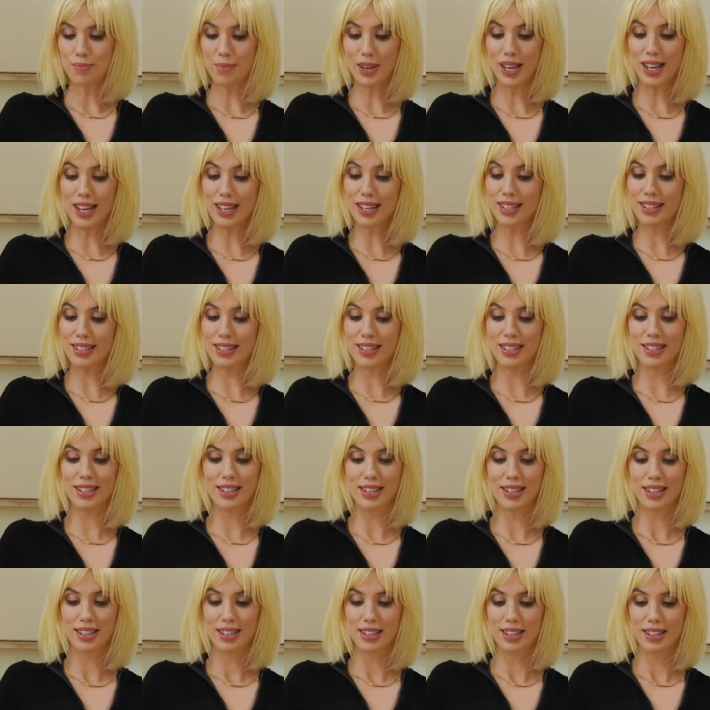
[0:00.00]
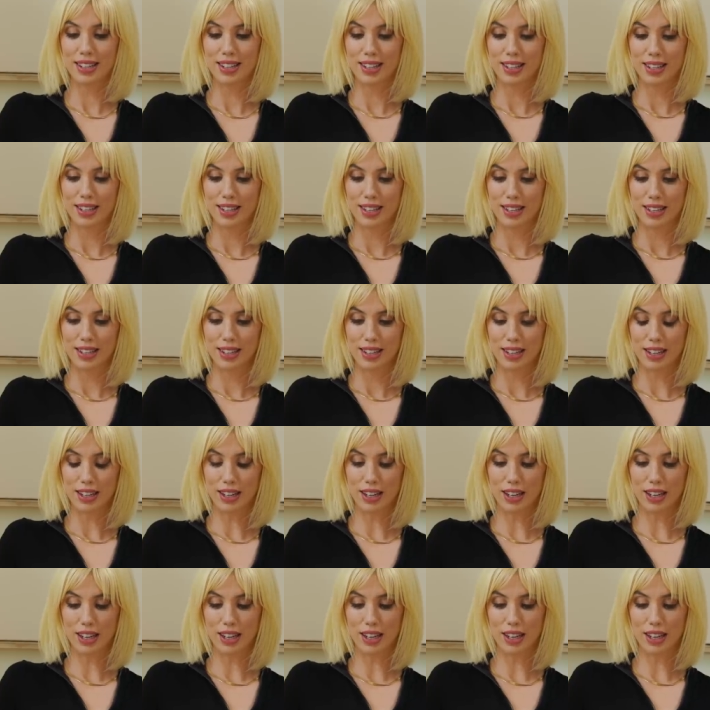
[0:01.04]
meat,
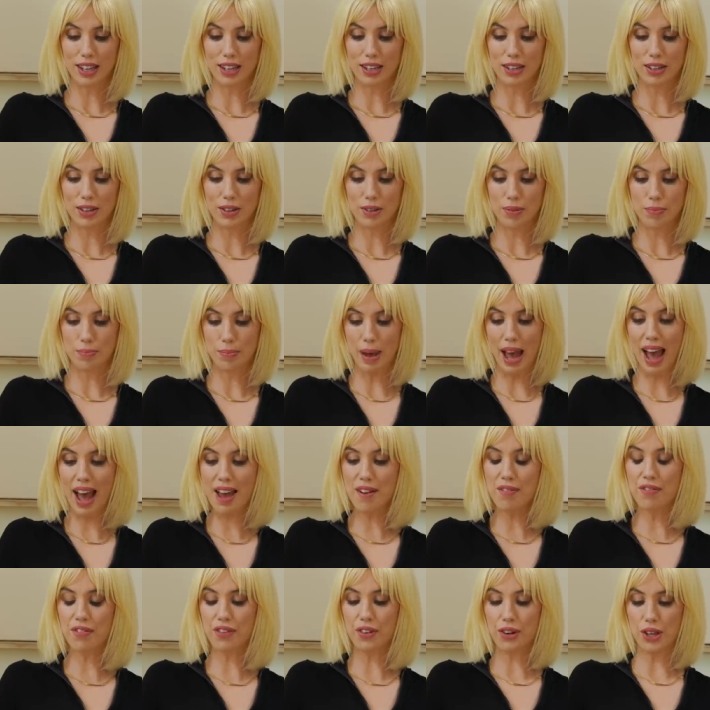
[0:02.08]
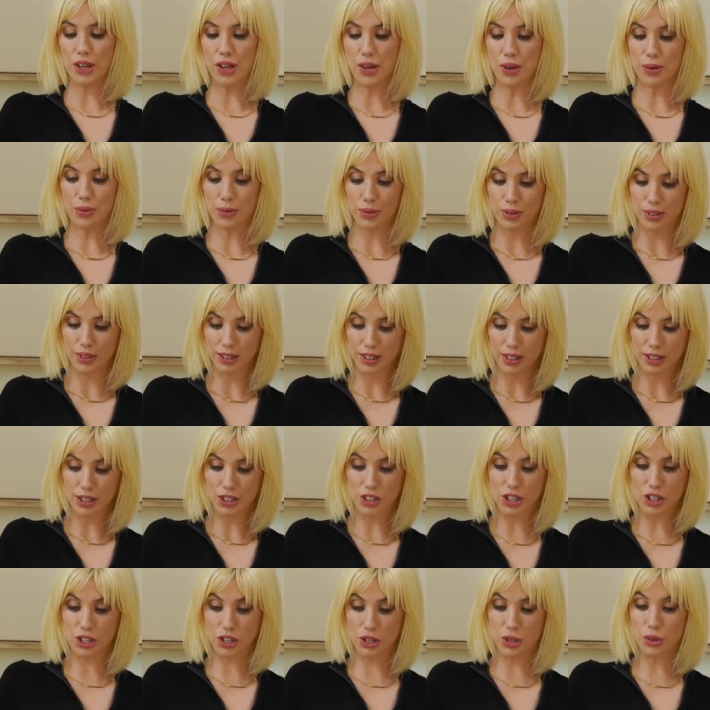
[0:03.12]
uh, bad for you.
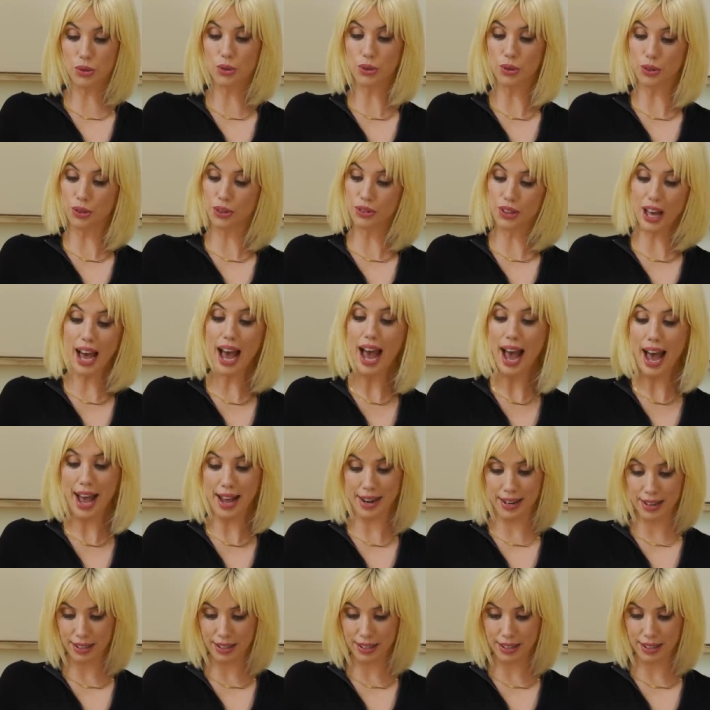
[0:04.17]
Just googled that.